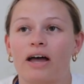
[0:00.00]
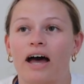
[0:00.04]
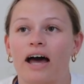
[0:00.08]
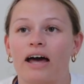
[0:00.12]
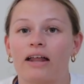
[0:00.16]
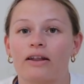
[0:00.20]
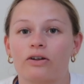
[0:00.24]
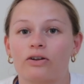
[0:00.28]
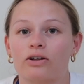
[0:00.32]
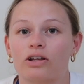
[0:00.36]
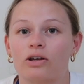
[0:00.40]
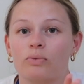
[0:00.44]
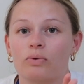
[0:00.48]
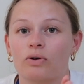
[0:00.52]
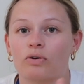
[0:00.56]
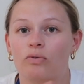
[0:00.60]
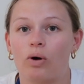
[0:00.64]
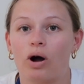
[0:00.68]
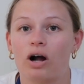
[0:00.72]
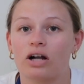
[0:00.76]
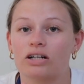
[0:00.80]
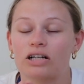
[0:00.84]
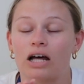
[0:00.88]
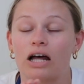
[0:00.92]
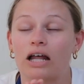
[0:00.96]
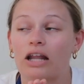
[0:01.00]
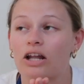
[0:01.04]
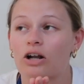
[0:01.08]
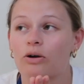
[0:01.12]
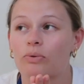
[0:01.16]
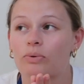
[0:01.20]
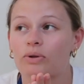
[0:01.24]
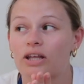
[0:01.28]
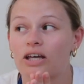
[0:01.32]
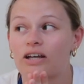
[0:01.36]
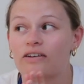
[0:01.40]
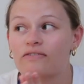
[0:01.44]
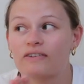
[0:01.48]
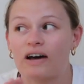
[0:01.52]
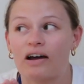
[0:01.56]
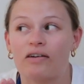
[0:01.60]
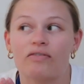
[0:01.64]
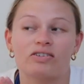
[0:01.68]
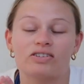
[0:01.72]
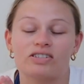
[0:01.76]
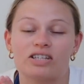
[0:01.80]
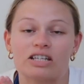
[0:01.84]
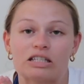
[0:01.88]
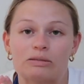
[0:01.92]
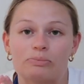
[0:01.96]
I literally would have walked out of there with like five
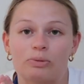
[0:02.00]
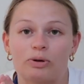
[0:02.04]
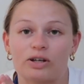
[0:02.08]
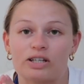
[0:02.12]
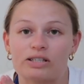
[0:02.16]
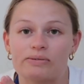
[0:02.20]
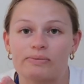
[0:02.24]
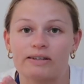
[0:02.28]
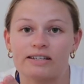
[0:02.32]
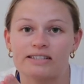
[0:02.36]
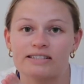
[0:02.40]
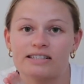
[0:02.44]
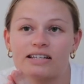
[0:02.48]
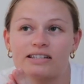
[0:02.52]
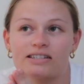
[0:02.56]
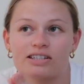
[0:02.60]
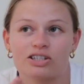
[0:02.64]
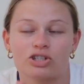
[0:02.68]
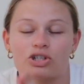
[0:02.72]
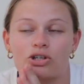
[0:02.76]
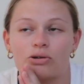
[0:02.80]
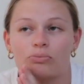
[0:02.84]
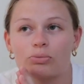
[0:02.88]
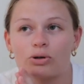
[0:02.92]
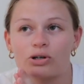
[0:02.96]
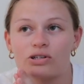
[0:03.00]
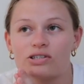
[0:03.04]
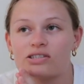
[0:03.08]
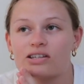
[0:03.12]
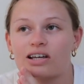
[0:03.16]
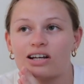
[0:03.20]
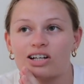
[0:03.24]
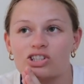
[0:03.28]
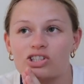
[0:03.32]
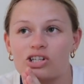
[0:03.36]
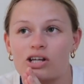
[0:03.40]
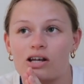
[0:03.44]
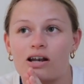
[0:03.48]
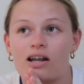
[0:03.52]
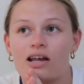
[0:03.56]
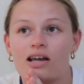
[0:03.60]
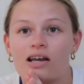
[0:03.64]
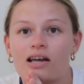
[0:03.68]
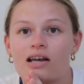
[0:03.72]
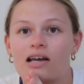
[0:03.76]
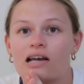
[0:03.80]
or six books because they had such a good book selection.